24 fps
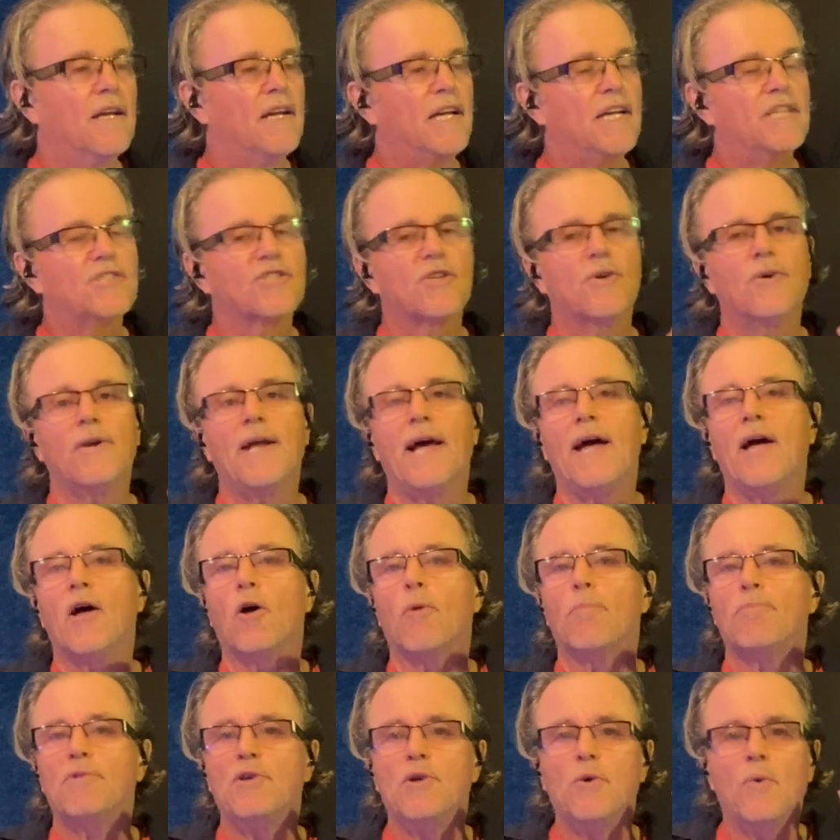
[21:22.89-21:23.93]
is going to
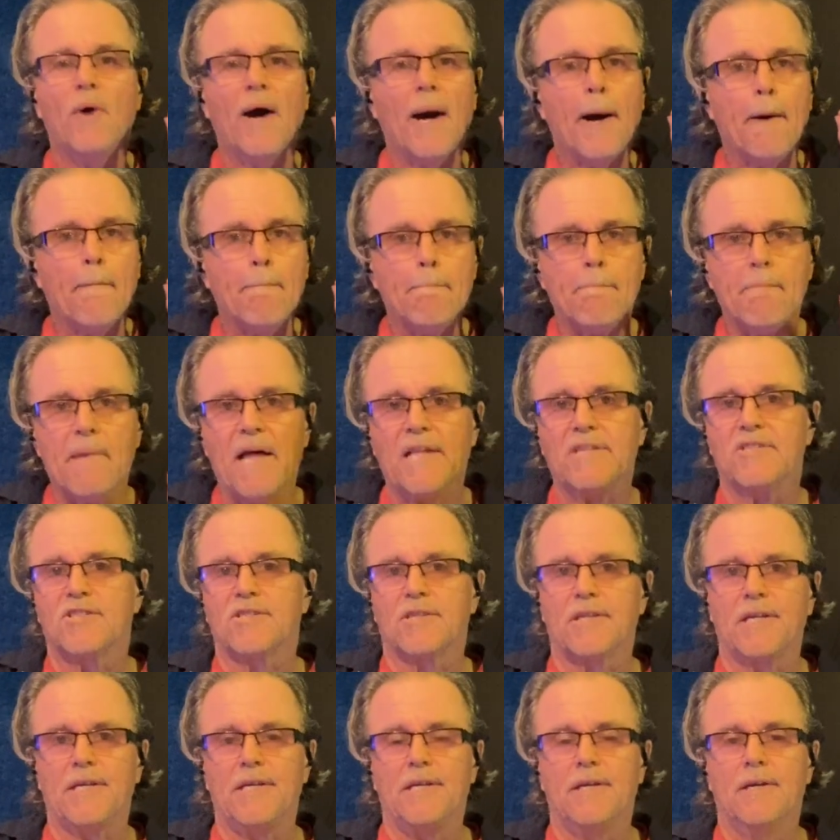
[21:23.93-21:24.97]
help you
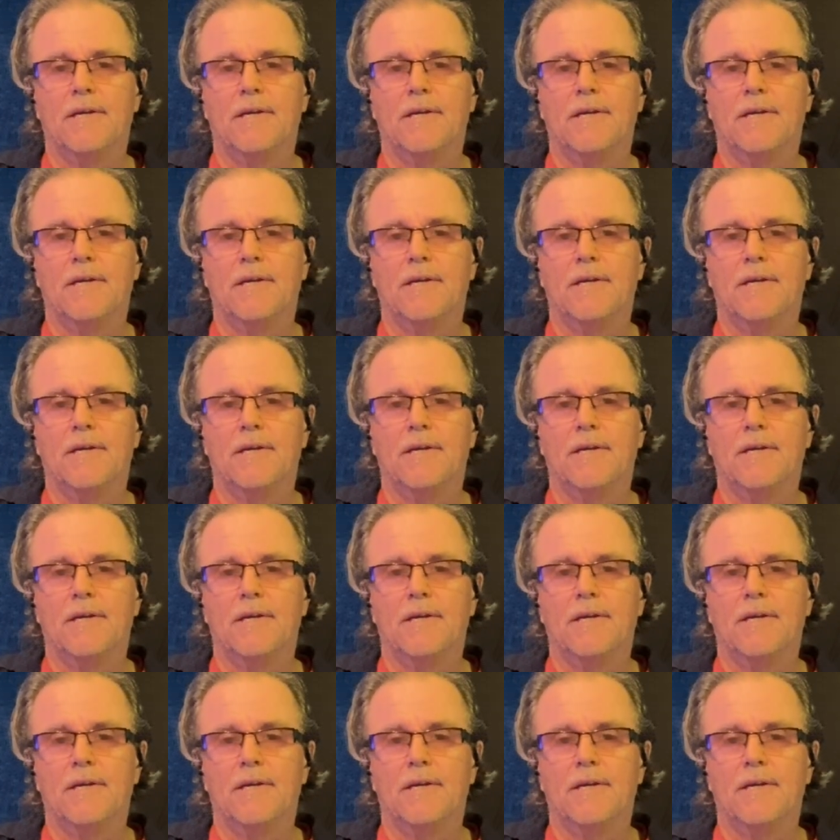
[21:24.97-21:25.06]
immensely,